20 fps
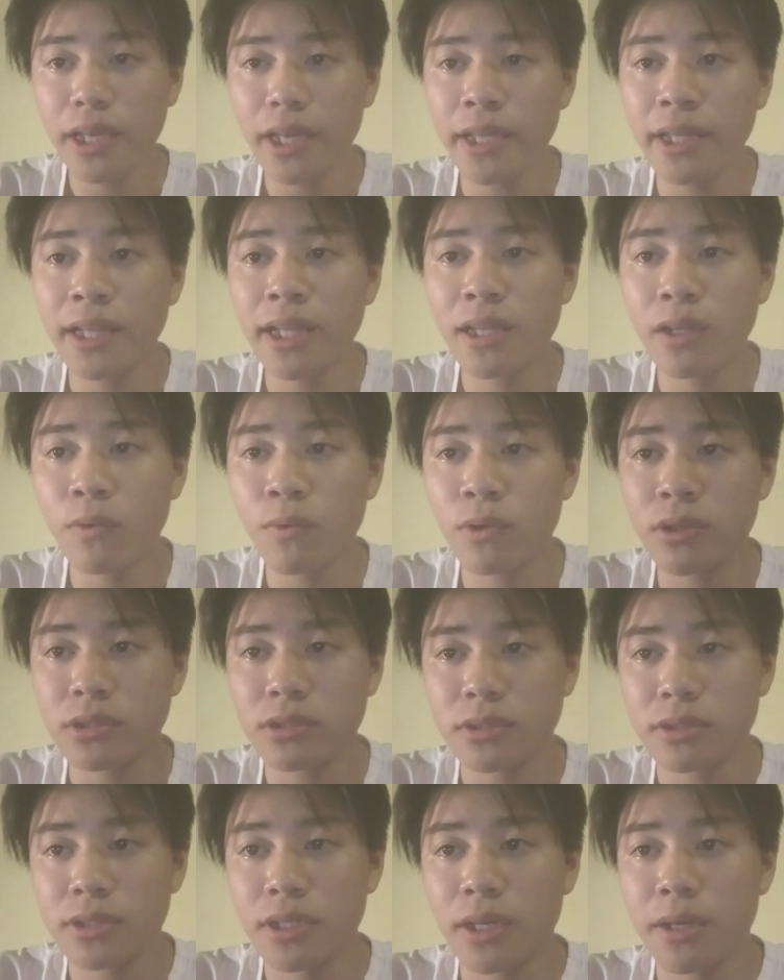In other
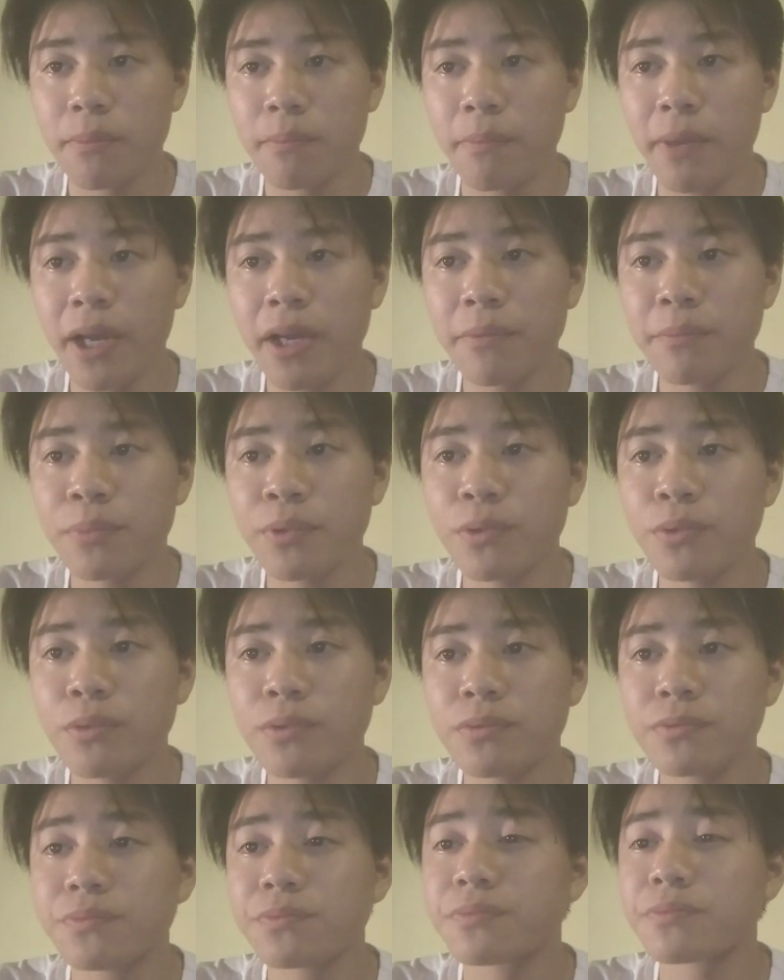words, by a
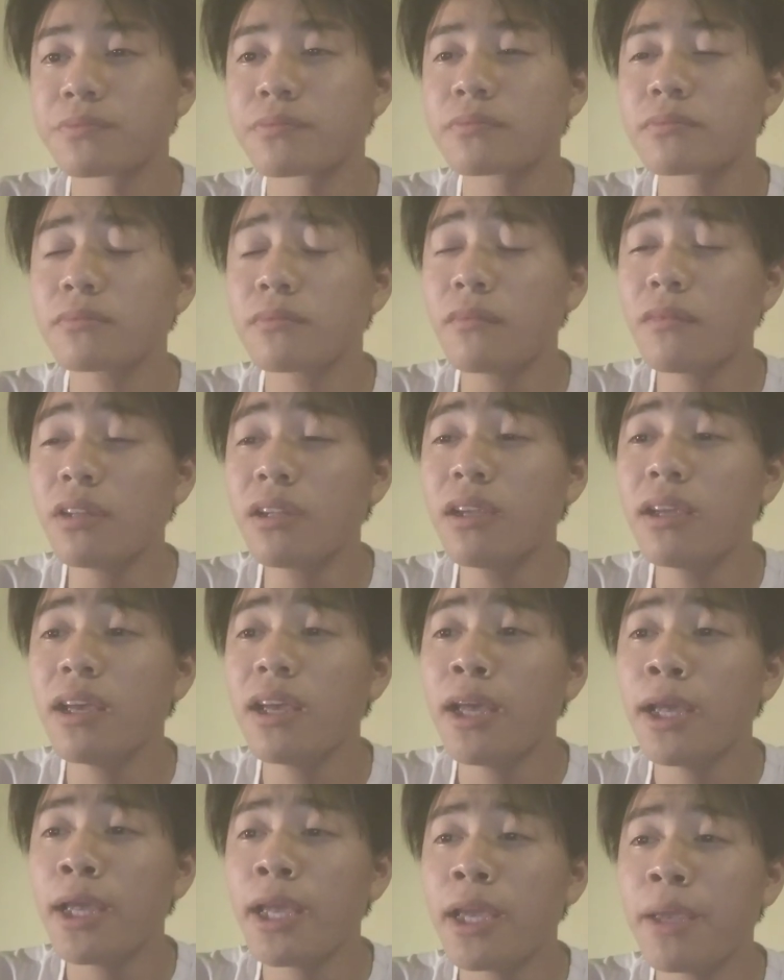pull.
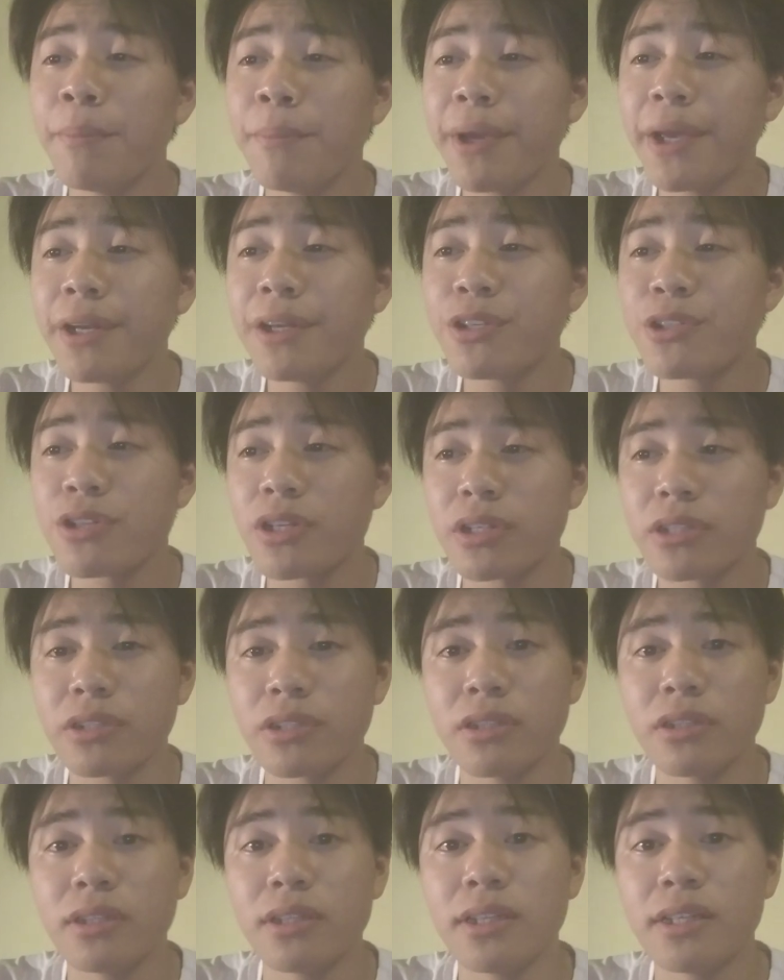In many
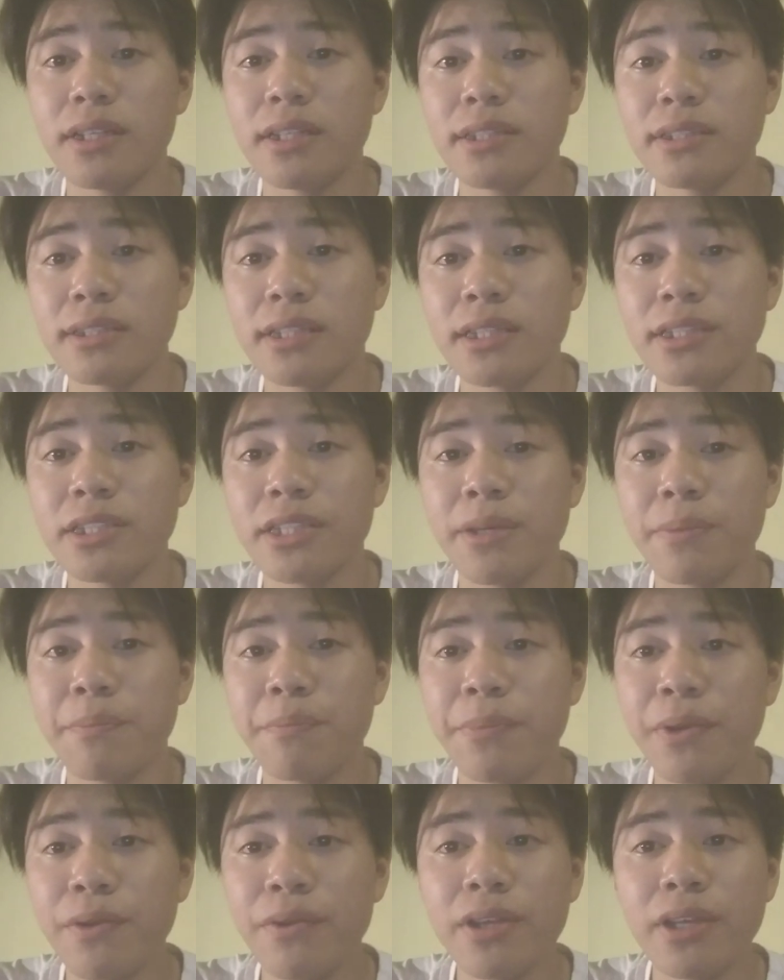structures, such as
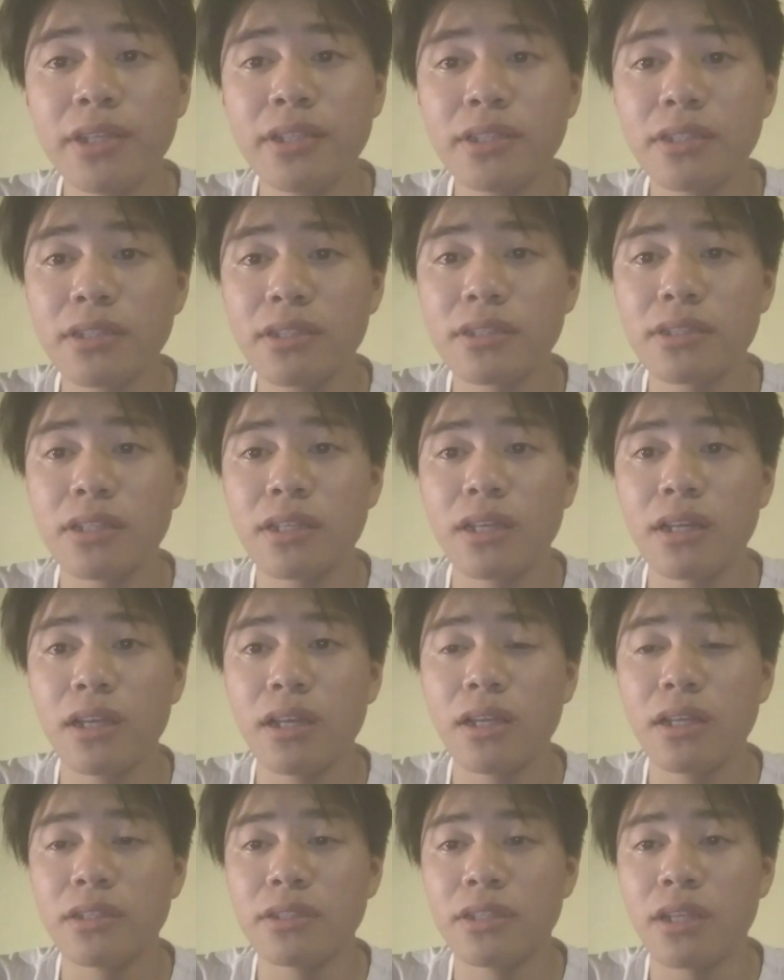buildings,
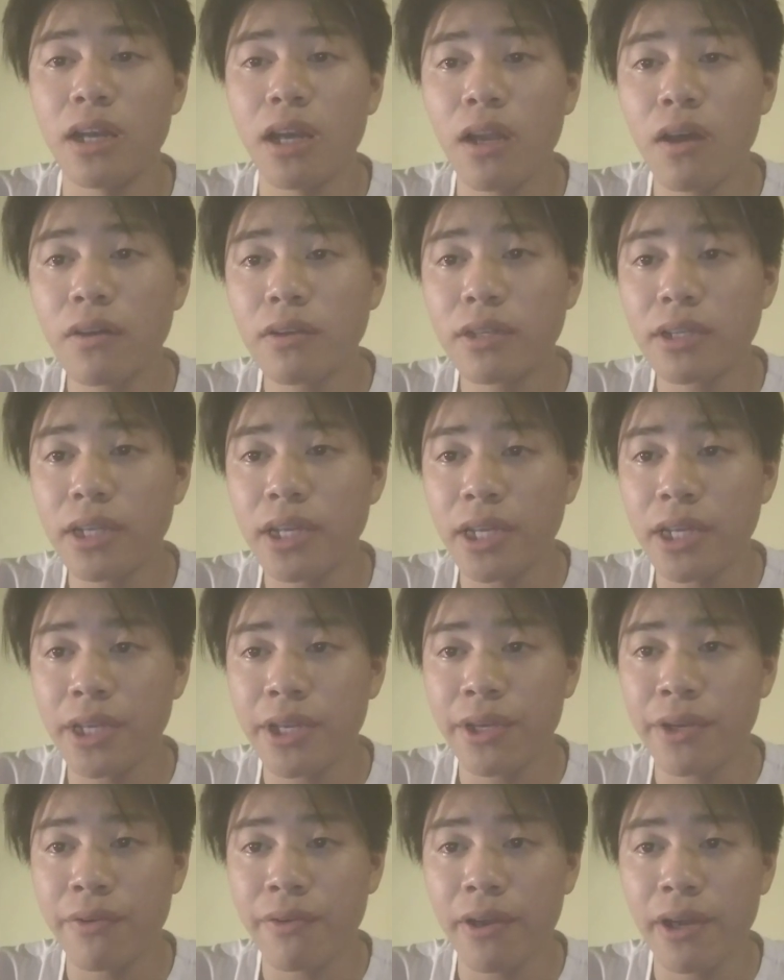the load is
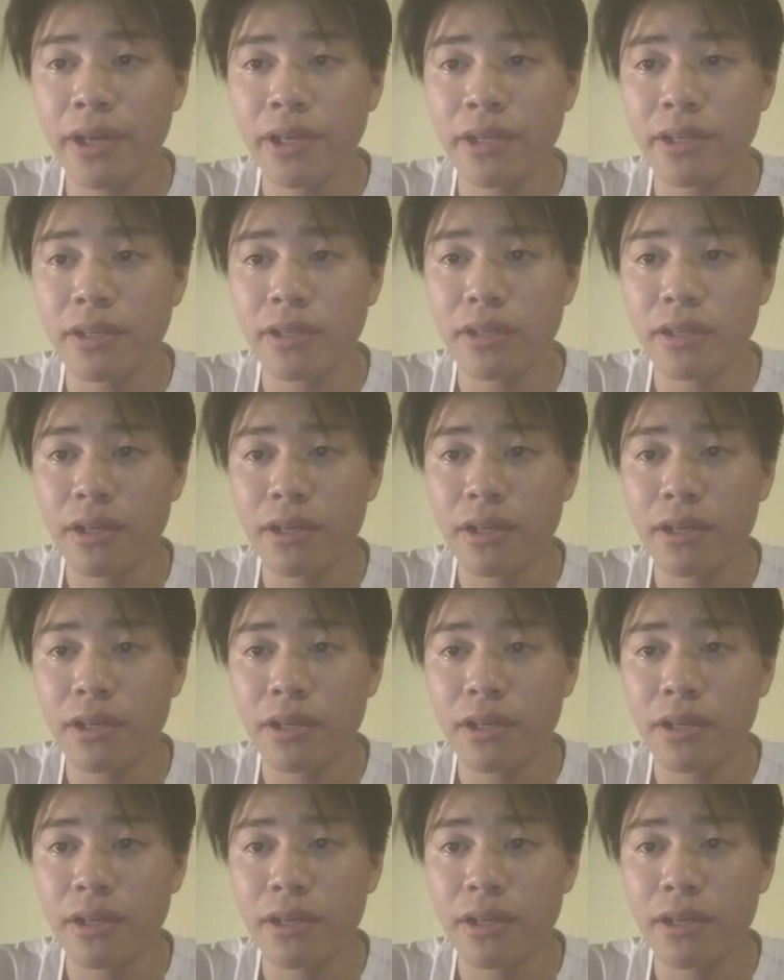carried